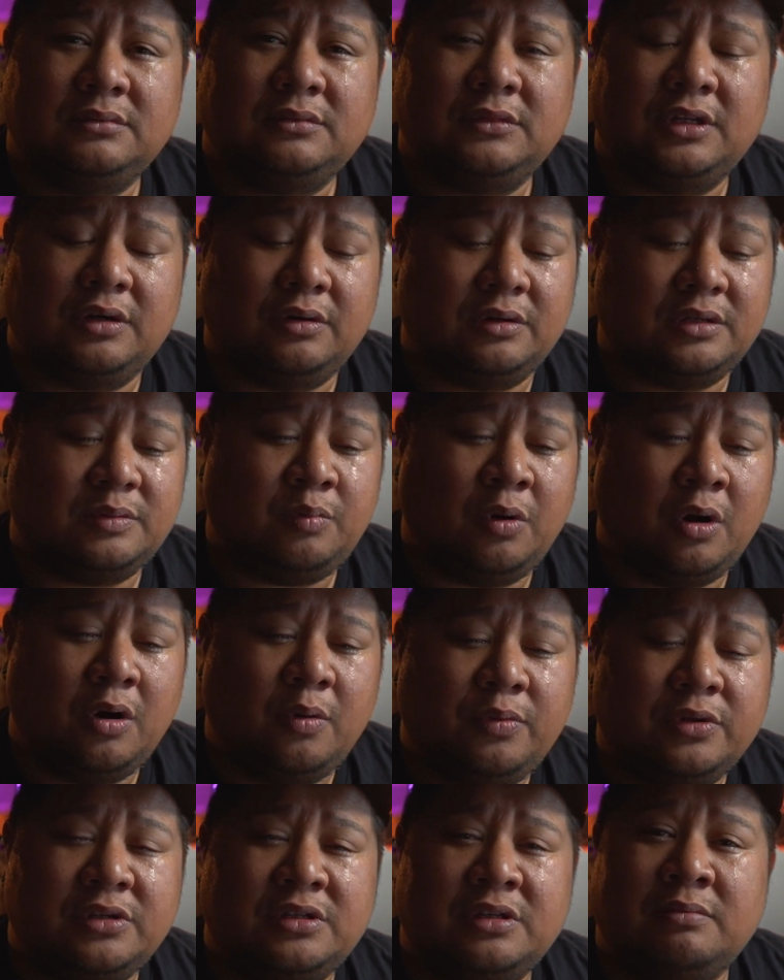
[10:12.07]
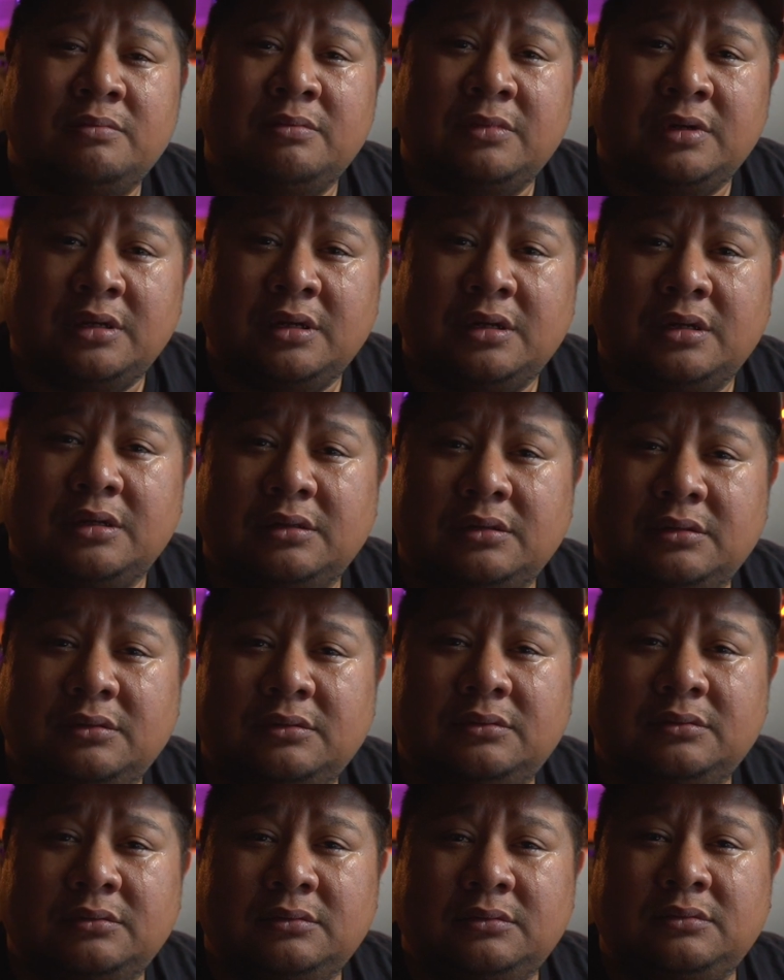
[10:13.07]
There is purpose and meaning
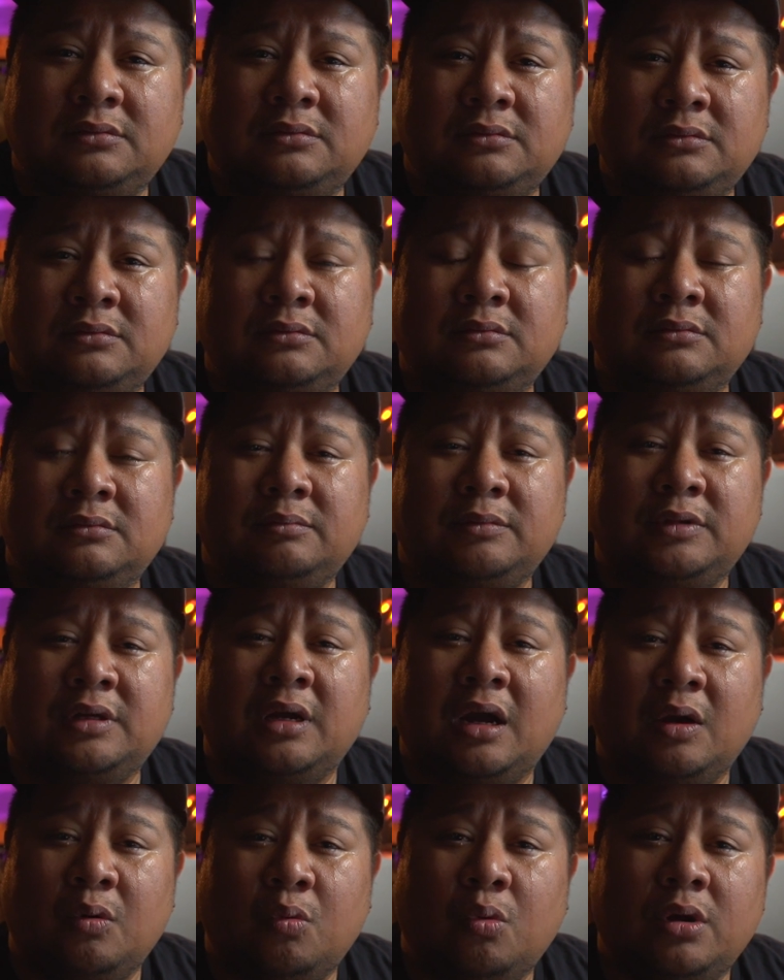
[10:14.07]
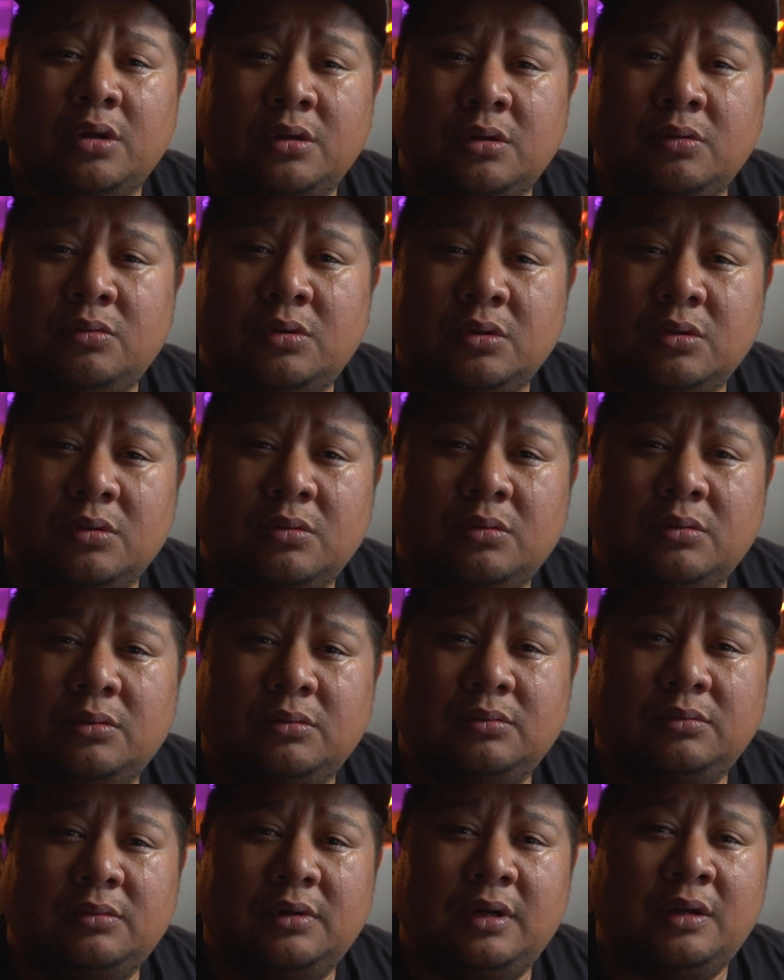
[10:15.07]
behind what you do
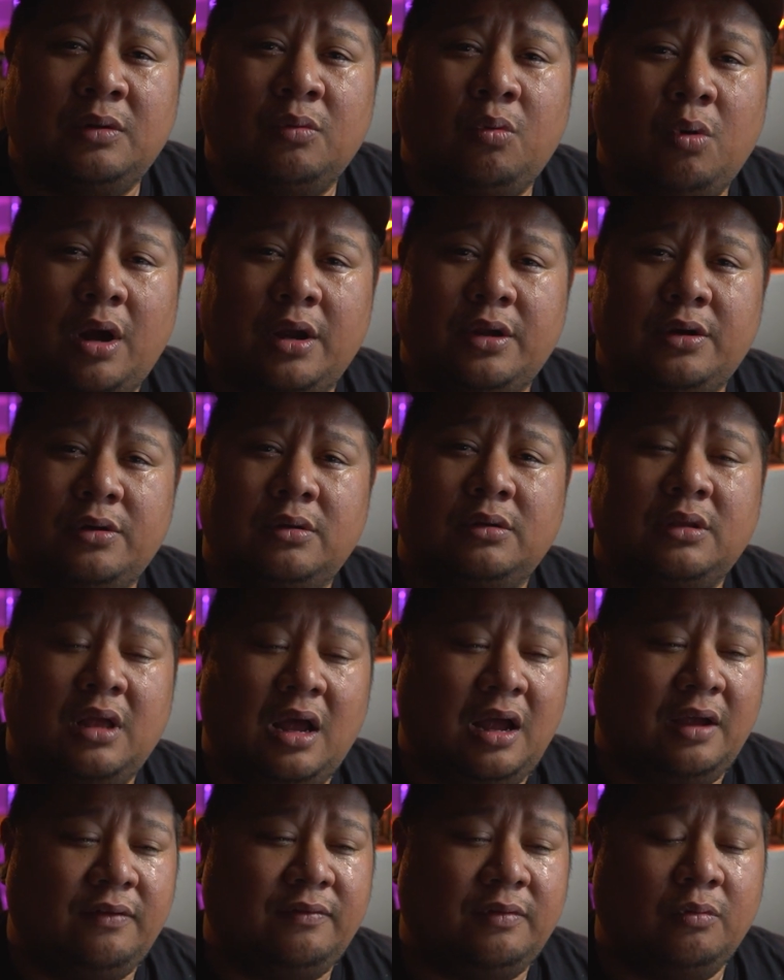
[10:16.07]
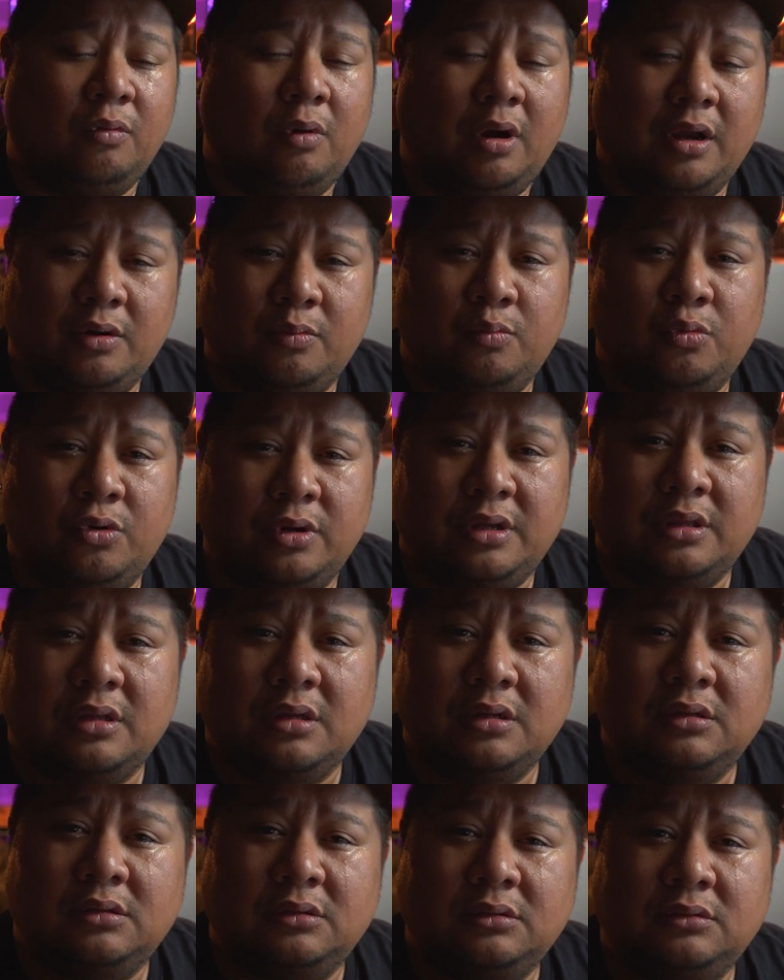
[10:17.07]
and why you're alive and why you're
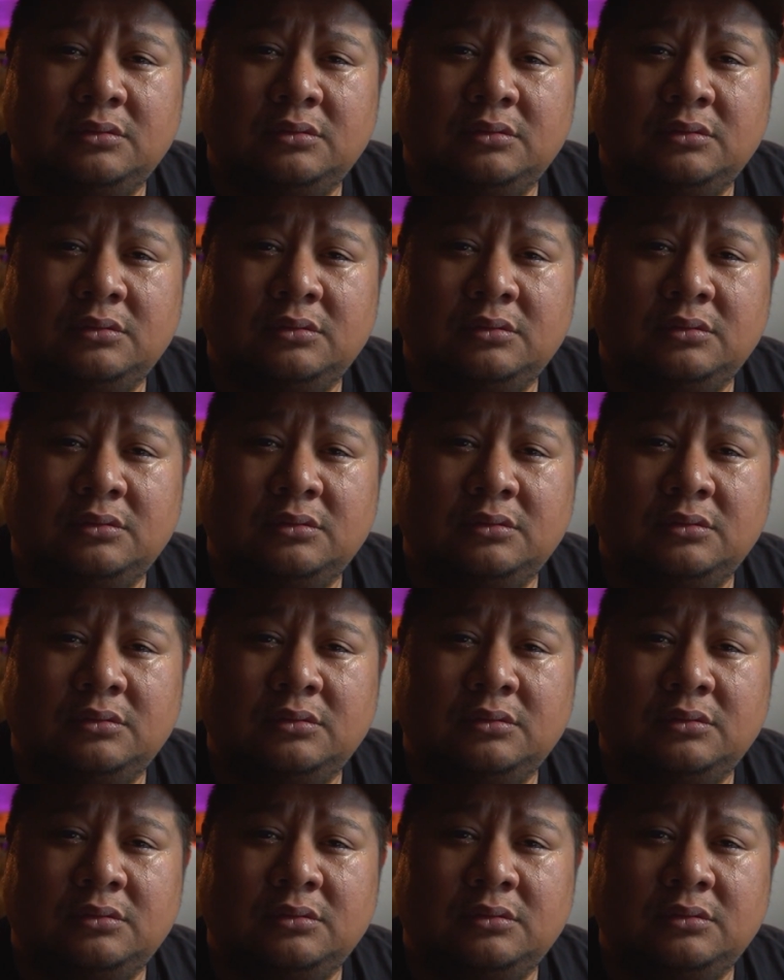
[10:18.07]
breathing.